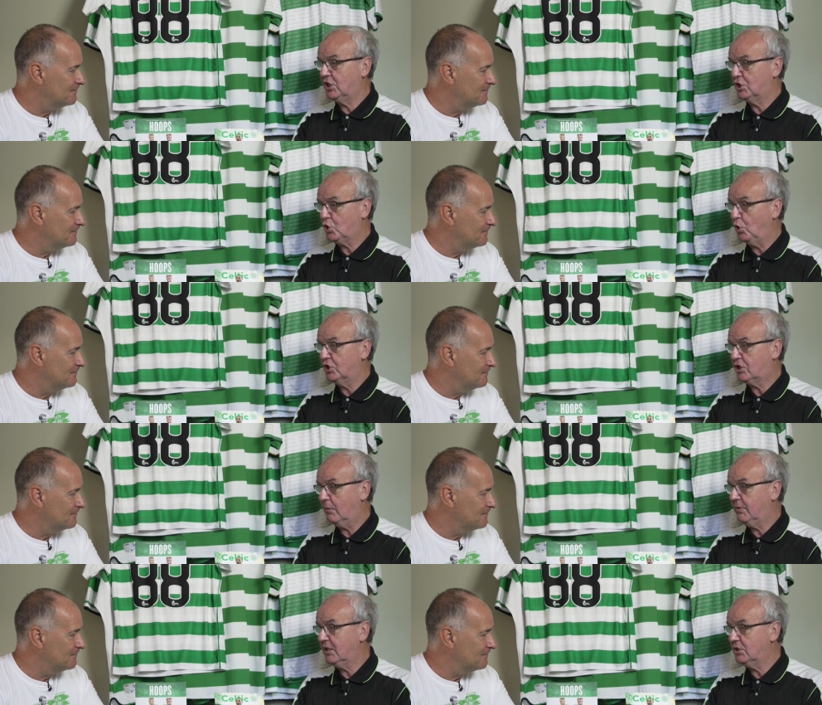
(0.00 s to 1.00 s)
Speaker 1: the Scottish
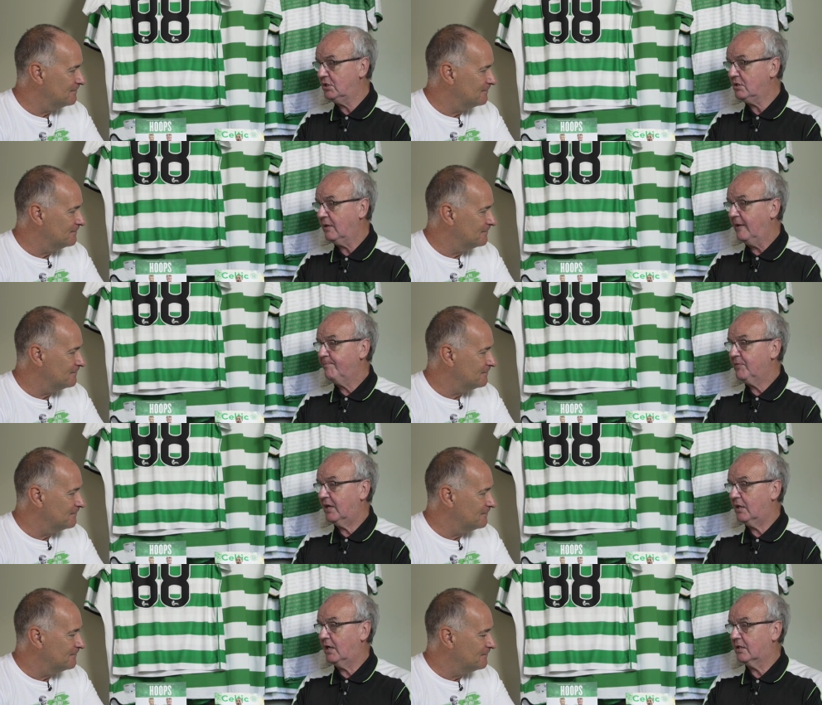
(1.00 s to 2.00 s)
Cup that year.
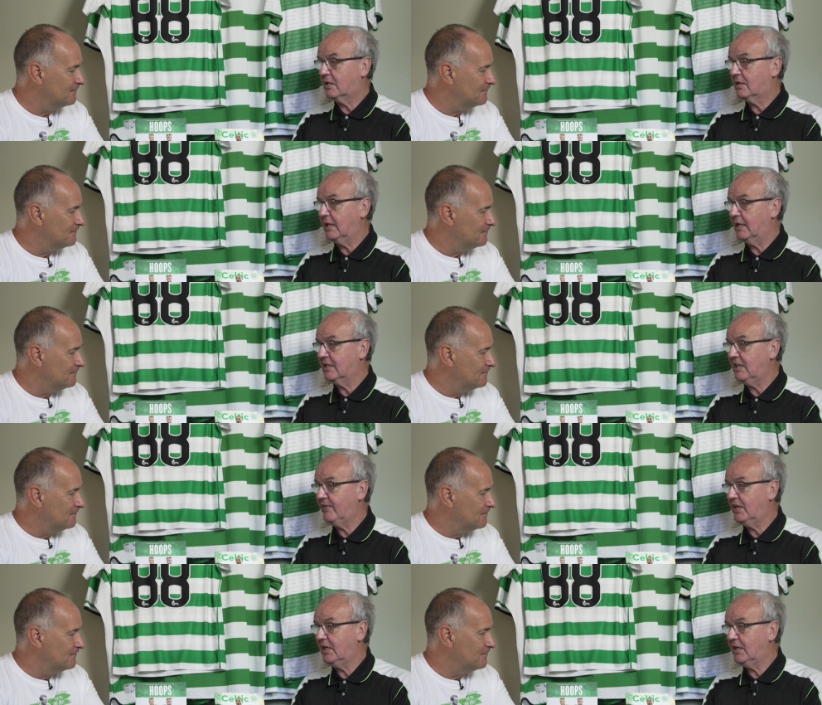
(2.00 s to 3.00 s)
I, i uh,
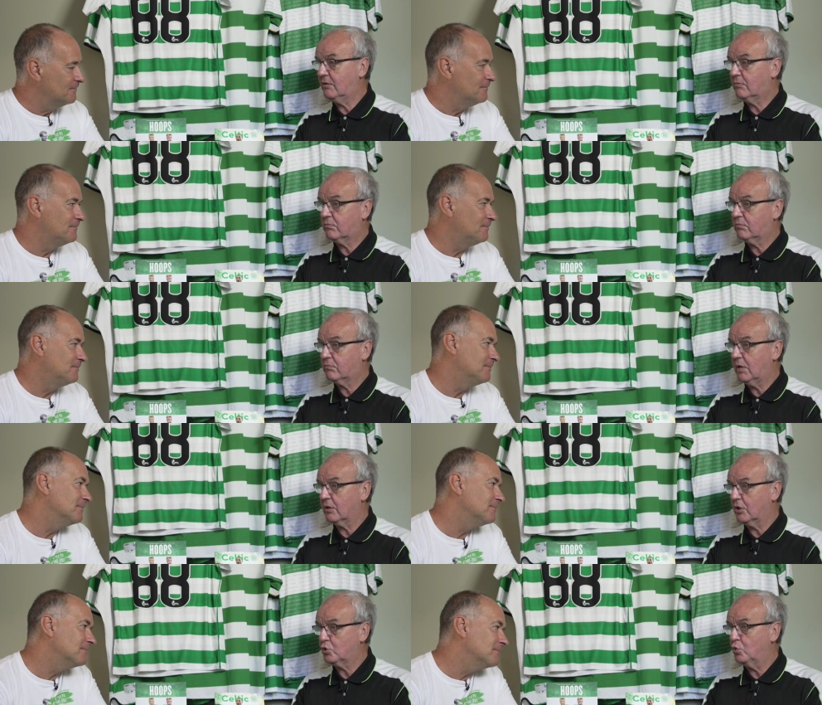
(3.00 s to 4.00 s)
David Hay, I
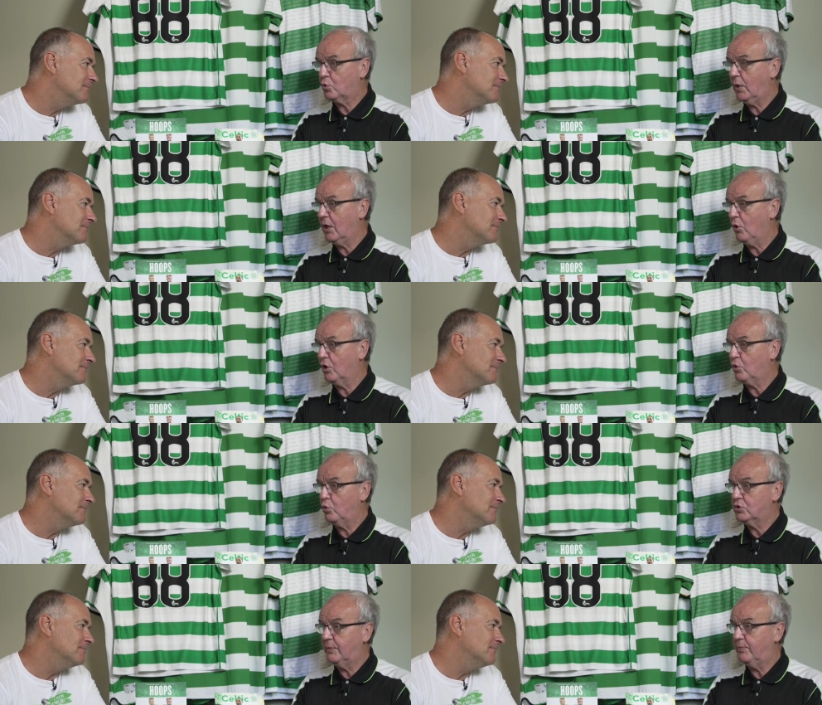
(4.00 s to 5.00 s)
uh, scored quite a lot of
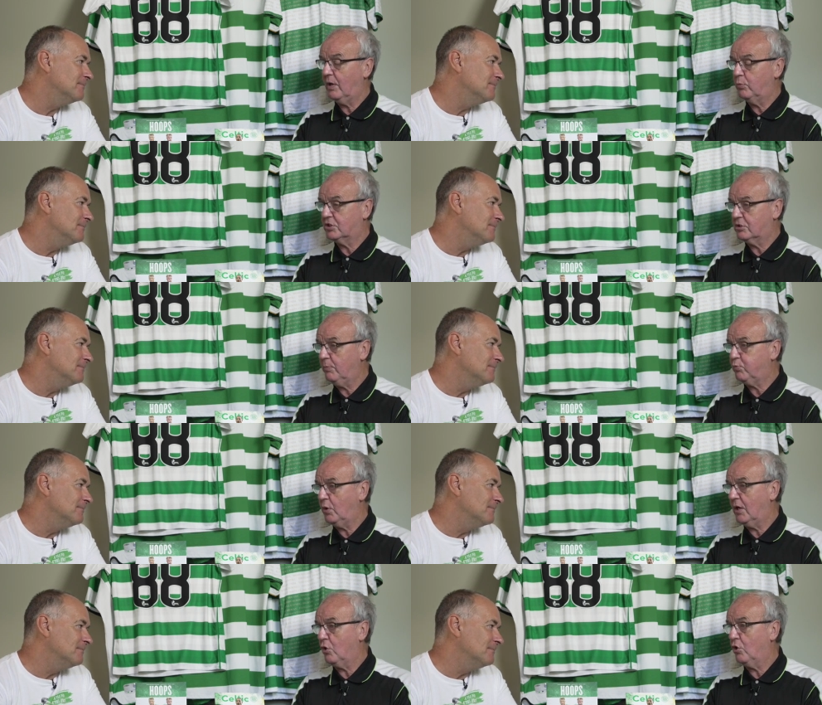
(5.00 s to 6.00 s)
goals. I was sub
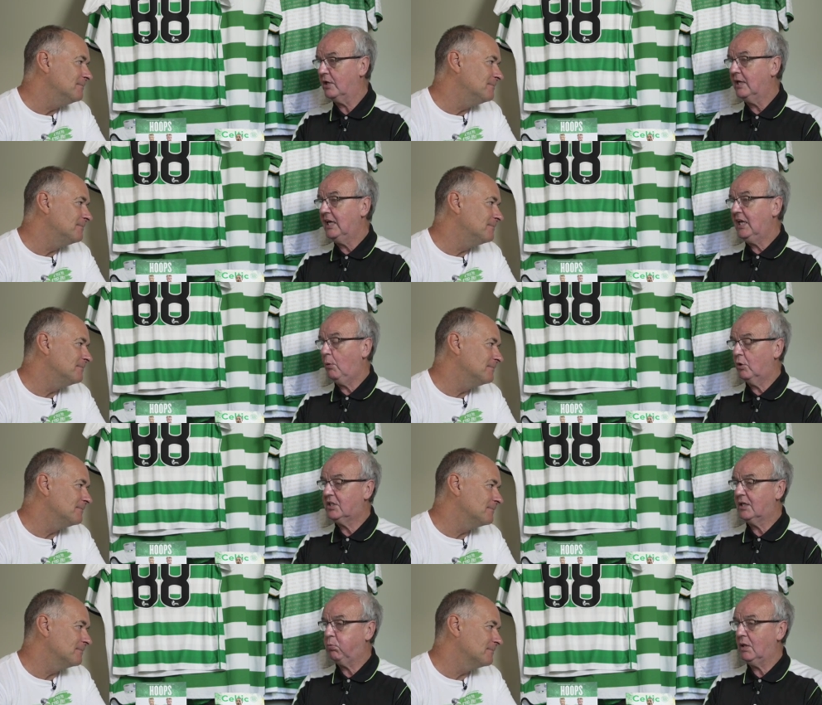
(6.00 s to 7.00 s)
quite a lot. He
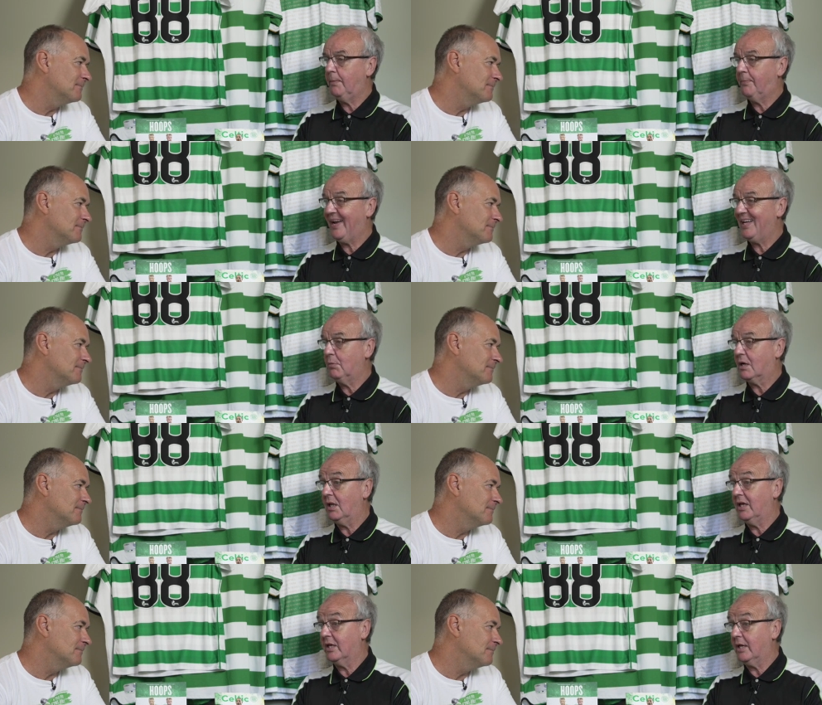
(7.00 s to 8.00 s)
wanted to play Brian
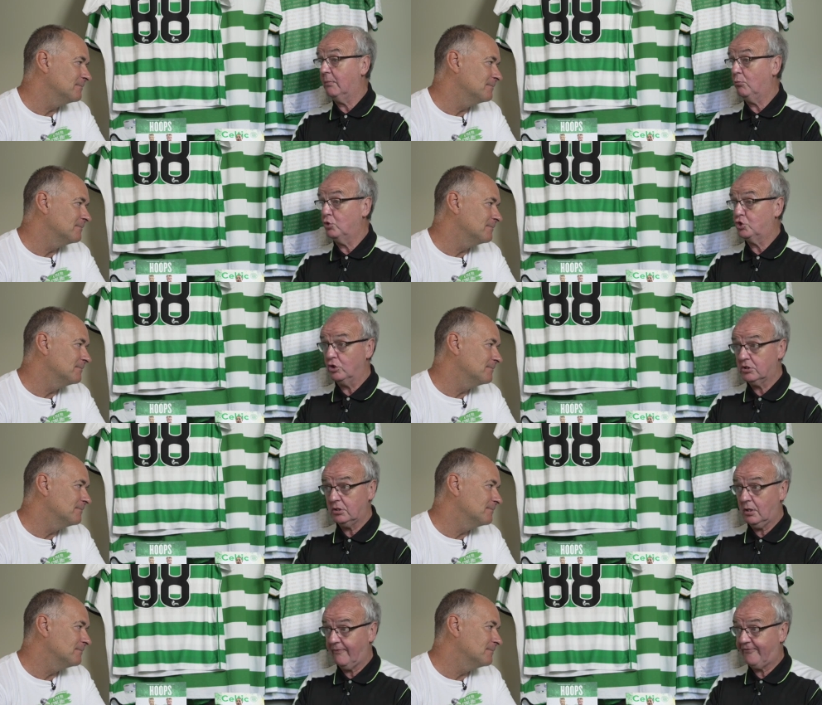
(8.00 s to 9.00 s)
McClair and Mo
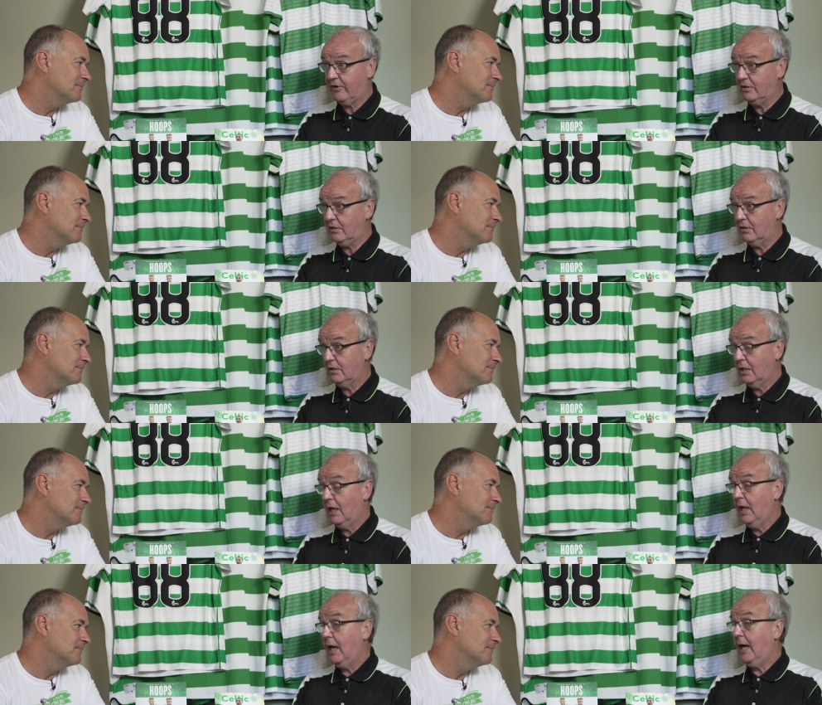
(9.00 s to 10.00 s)
Johnston up front,
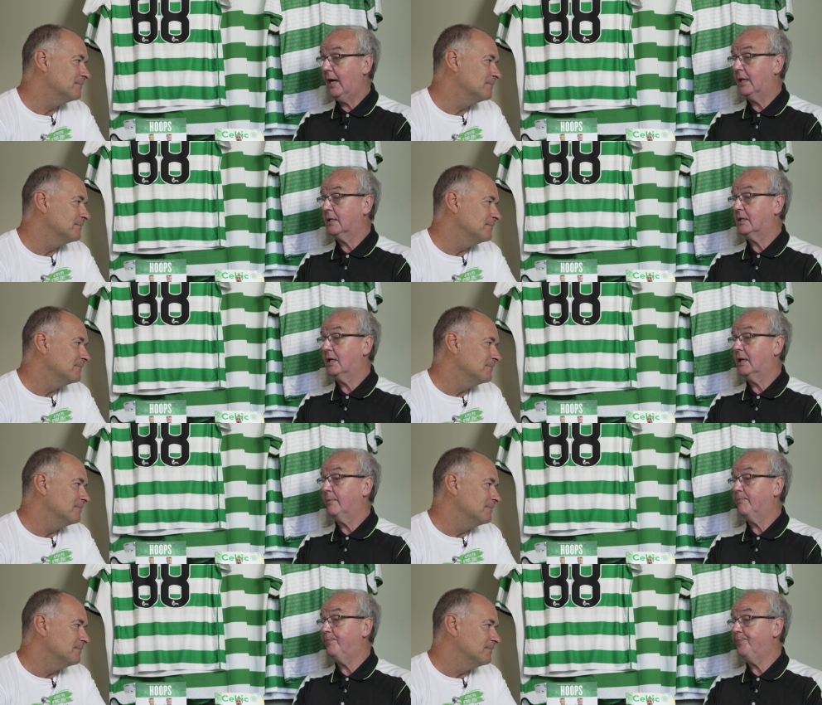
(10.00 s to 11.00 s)
and
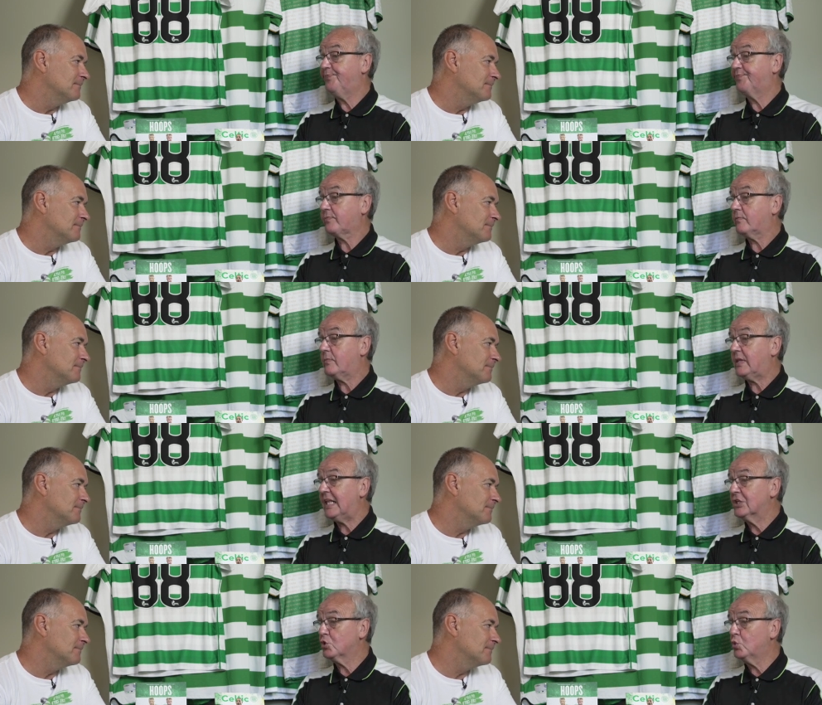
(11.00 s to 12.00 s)
um,
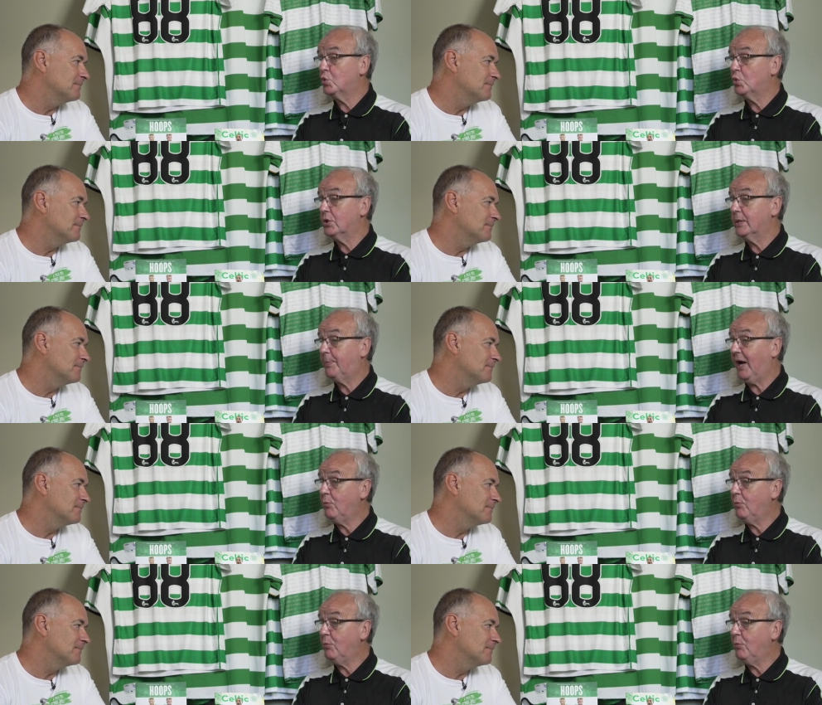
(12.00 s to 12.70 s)
so but